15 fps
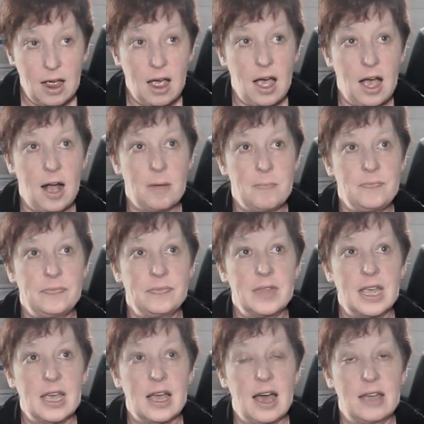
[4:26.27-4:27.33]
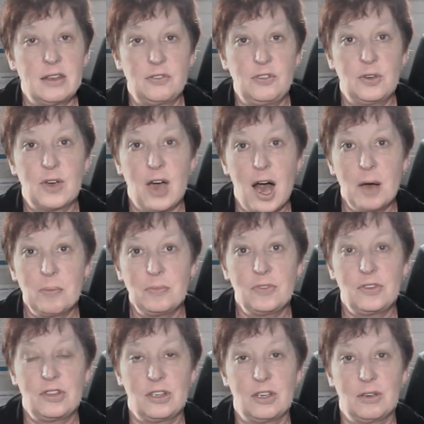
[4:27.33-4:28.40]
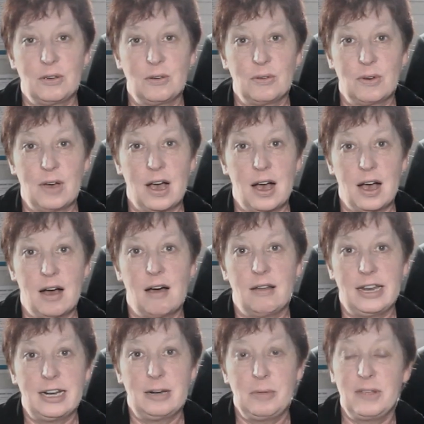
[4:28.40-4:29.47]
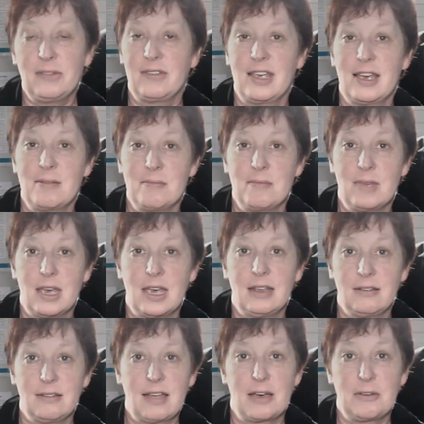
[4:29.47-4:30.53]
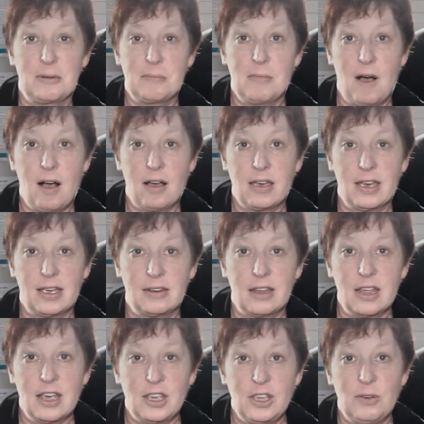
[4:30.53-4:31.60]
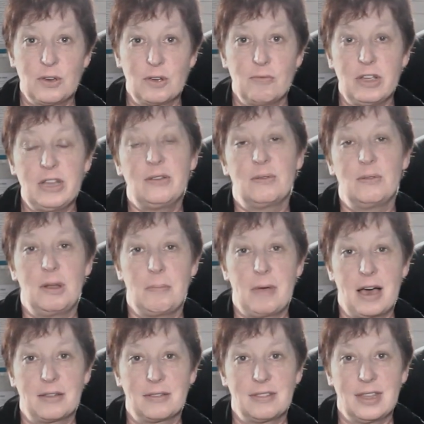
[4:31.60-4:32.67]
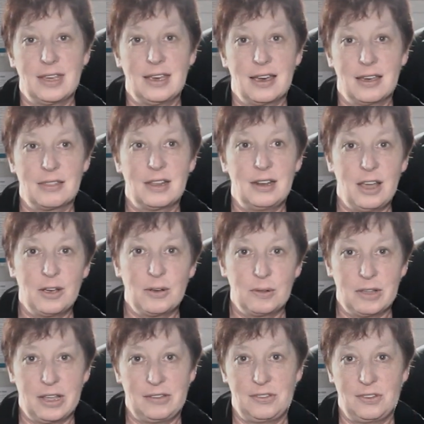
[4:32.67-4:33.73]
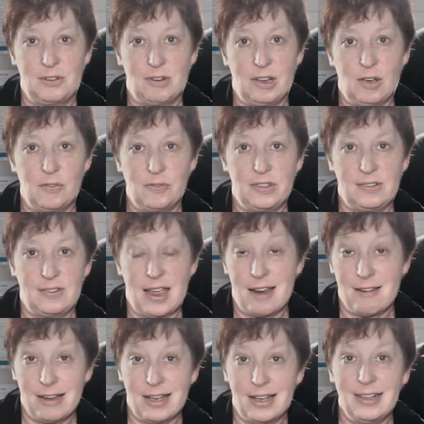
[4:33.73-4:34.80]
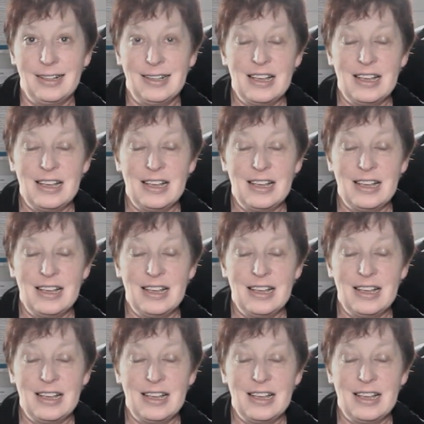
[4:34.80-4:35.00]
And if you come to our little museum in Downham Market, you can read all about the local history of this area.